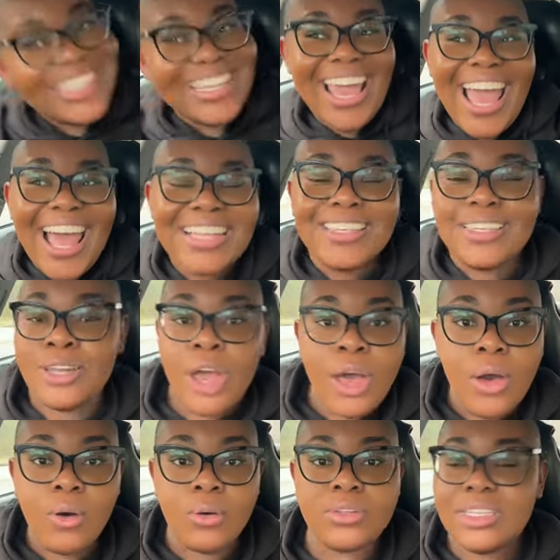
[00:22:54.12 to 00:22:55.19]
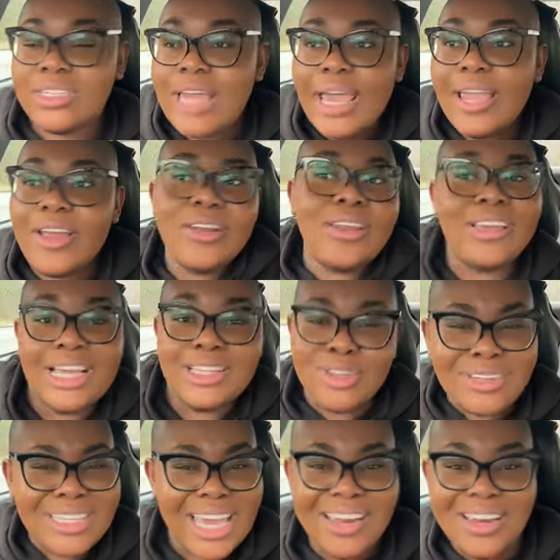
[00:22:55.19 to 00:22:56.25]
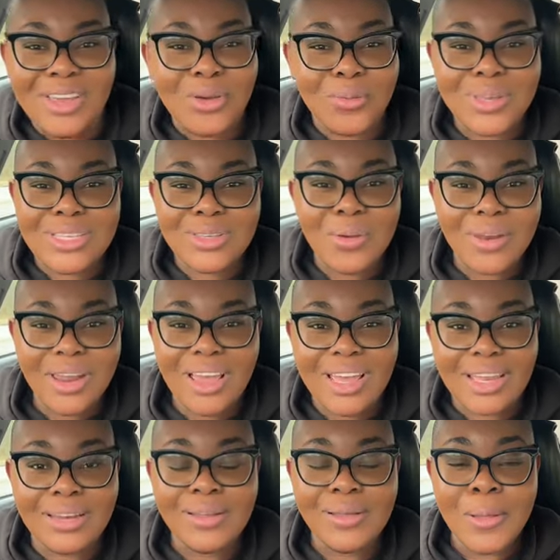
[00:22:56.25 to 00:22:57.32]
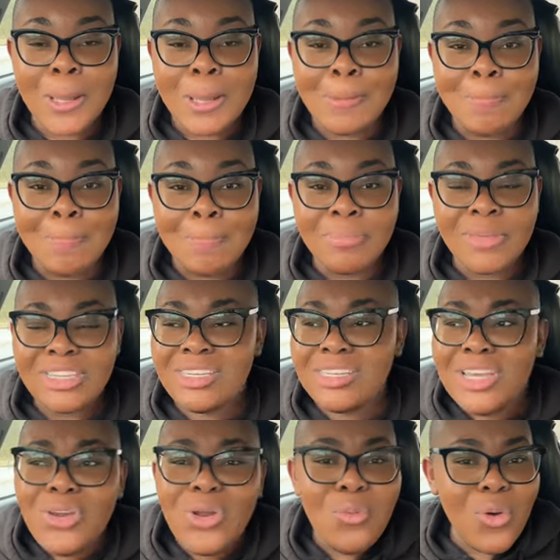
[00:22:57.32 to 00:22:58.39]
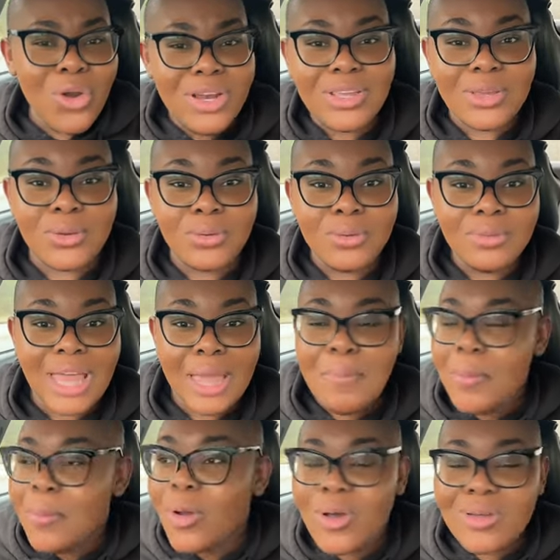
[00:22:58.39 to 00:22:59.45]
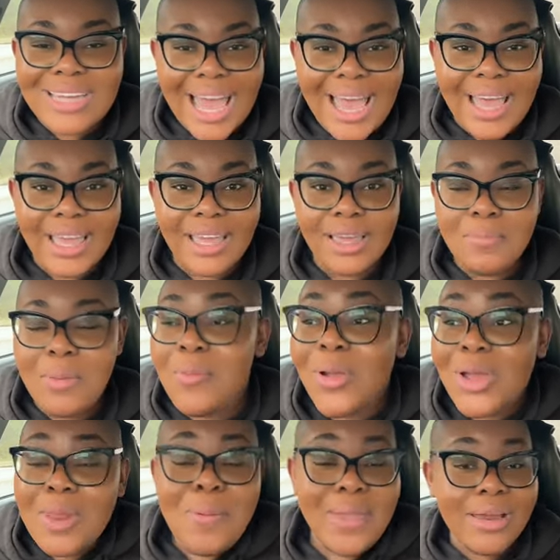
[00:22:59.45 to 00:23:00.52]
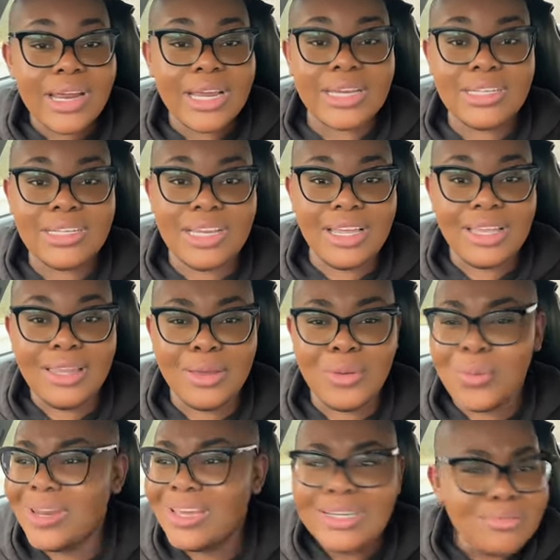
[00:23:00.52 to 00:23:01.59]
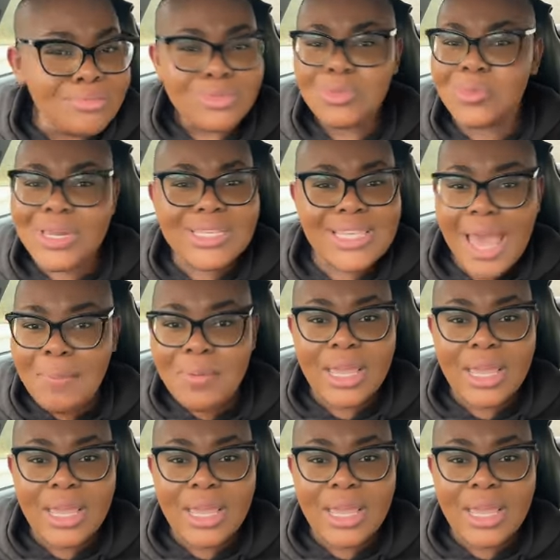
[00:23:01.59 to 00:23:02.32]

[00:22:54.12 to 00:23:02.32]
Let's dance. No, she's not here to entertain you. What is going on? She's here to warn you. Like, people are going to die. People are going to perish. what, what is